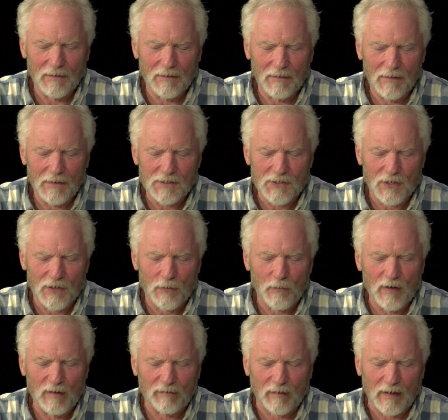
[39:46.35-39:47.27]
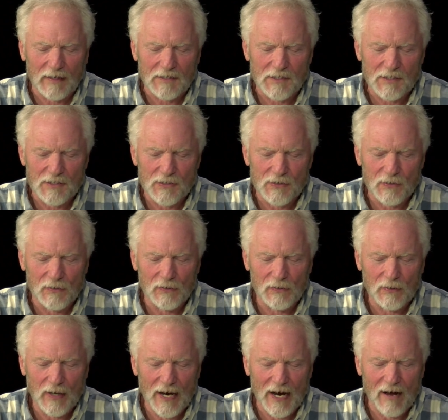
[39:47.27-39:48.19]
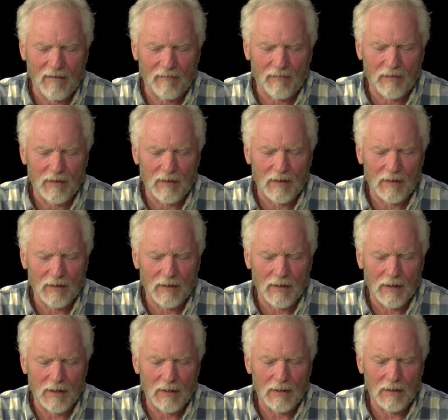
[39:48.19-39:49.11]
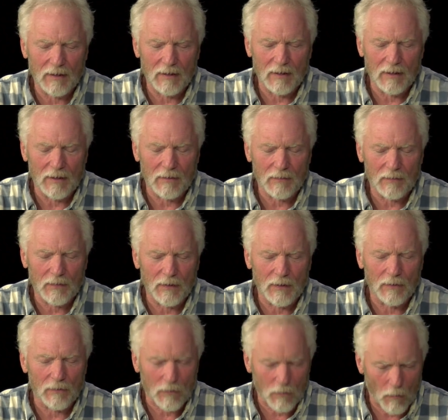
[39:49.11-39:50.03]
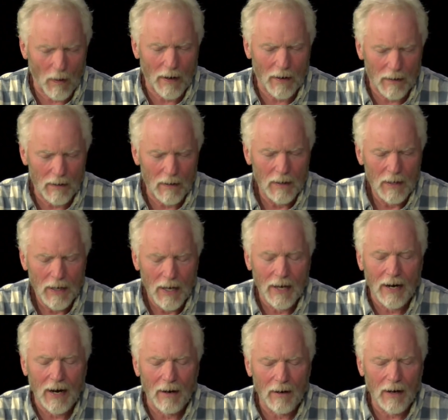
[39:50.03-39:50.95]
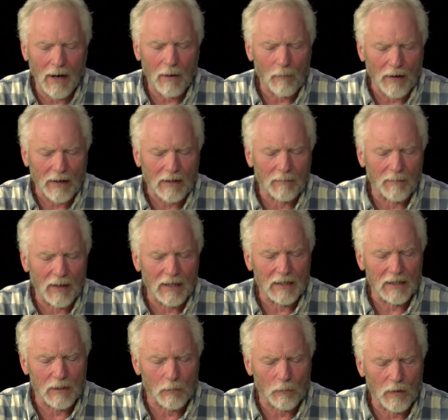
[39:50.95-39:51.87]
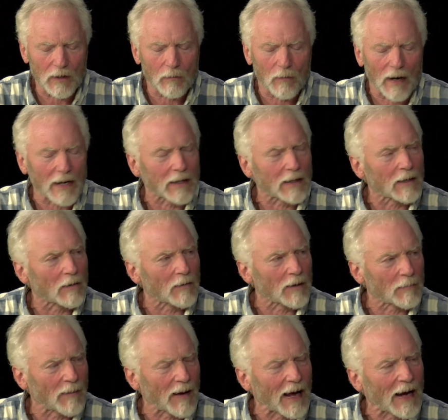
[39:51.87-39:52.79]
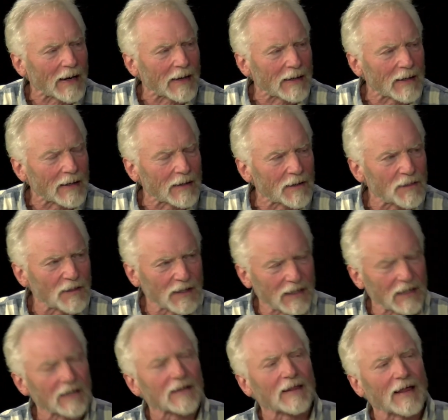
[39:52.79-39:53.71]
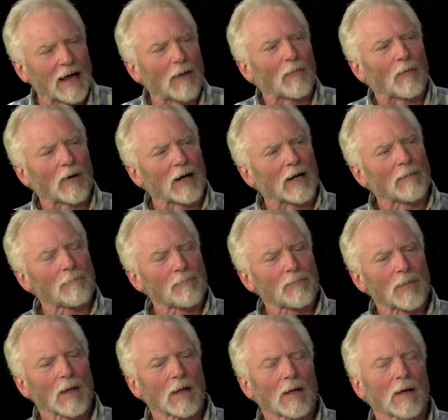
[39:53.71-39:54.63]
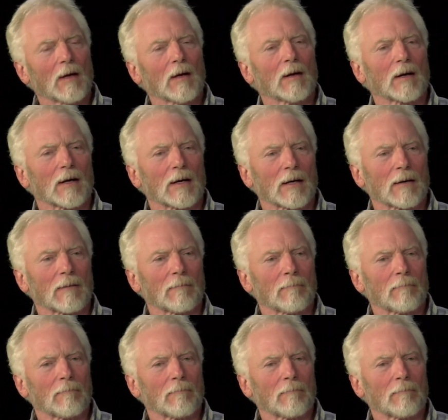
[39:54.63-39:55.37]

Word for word: there's certain reflexes you, you have that, that, you know that you acquire, and I, I recommend in rewriting going back and thinking that way. Yeah. Um,